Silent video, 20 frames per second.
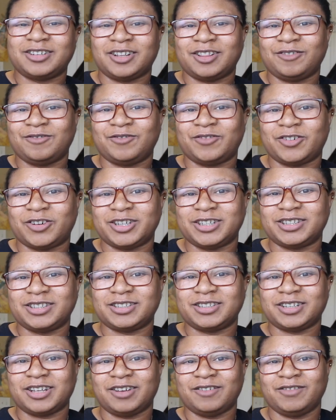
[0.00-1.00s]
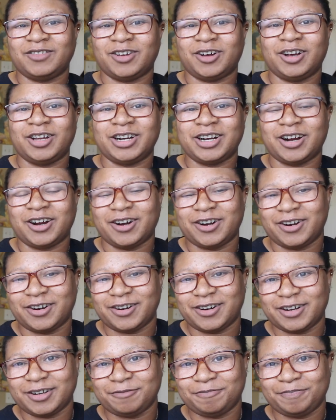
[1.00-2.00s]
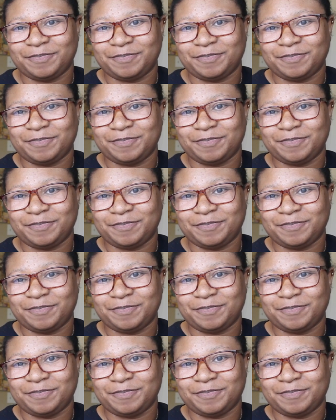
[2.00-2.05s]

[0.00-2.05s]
are the voice of the unheard.